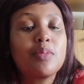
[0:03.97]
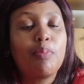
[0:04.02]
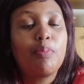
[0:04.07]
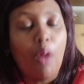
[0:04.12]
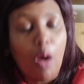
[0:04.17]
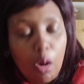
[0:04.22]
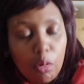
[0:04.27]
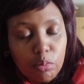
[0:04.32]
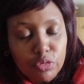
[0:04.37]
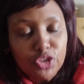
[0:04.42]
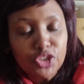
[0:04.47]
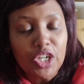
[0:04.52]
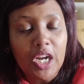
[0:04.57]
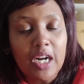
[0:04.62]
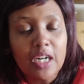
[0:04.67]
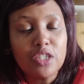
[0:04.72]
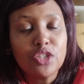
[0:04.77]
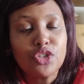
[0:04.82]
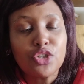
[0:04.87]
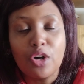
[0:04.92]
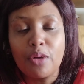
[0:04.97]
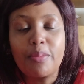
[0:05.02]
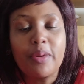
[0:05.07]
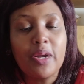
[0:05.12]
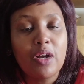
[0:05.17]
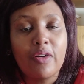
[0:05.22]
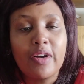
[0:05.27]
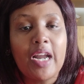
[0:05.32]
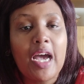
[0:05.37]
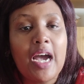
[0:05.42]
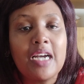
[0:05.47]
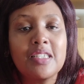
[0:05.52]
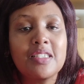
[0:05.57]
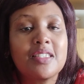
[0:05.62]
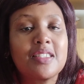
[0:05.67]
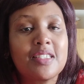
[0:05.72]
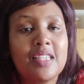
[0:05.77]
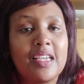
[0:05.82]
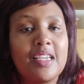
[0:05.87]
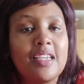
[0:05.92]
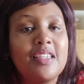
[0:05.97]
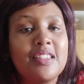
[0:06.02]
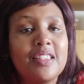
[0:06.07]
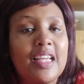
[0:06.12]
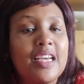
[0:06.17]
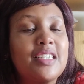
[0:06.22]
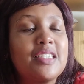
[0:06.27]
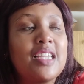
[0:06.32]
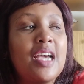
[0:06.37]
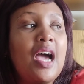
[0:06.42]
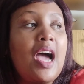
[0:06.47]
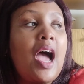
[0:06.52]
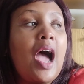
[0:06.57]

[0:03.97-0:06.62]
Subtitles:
bombshell dropping on us, saying that